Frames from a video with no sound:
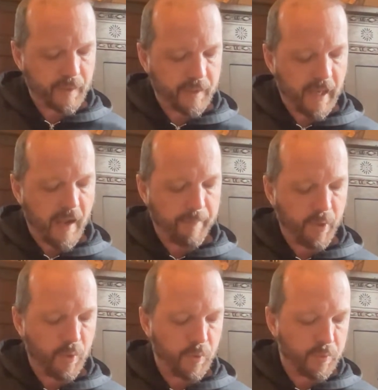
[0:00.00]

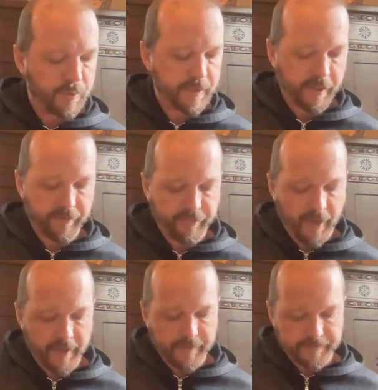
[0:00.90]
capo 6th
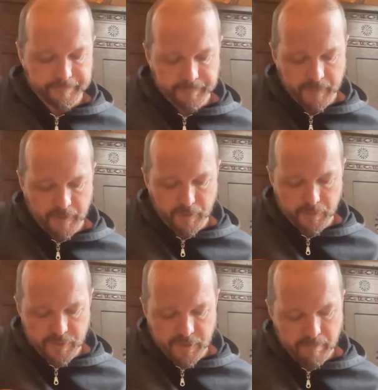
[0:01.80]
fret,
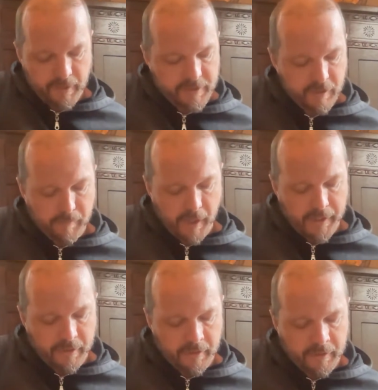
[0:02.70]
G
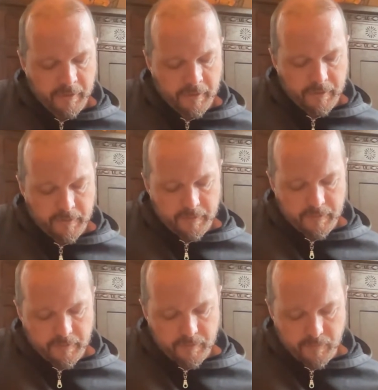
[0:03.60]
minor
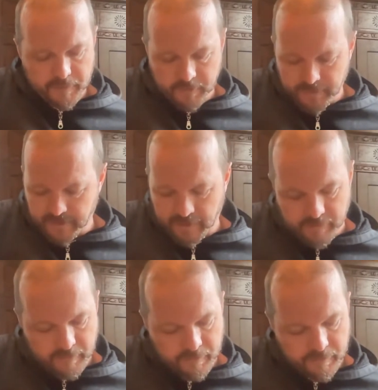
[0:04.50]
on
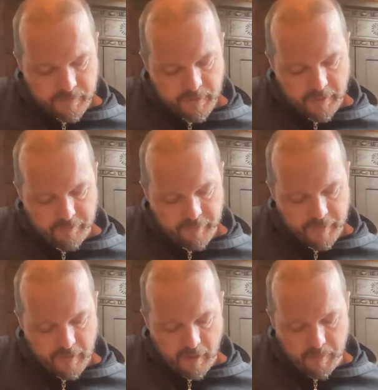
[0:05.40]
the 2nd
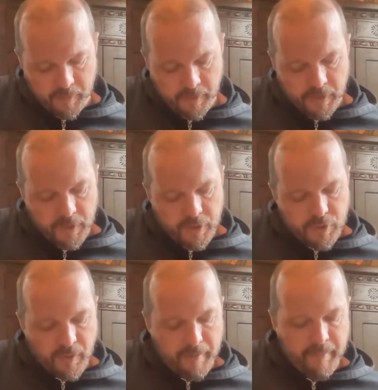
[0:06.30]
fret capo.
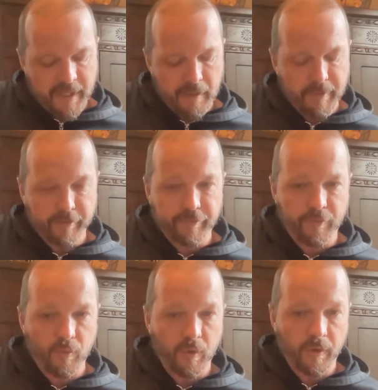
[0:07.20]
So I'm aiming
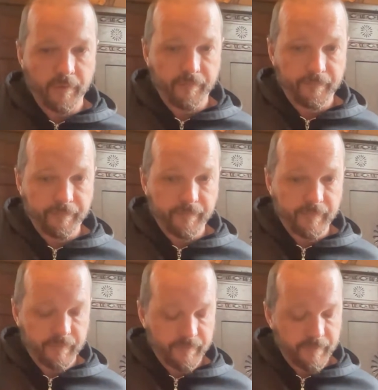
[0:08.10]
for
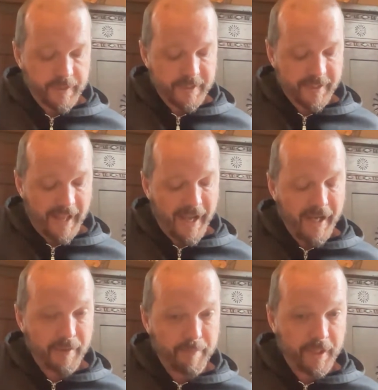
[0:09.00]
the
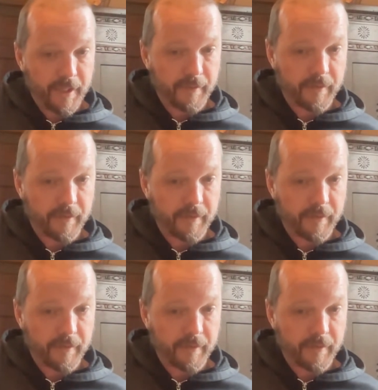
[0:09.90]
slide being,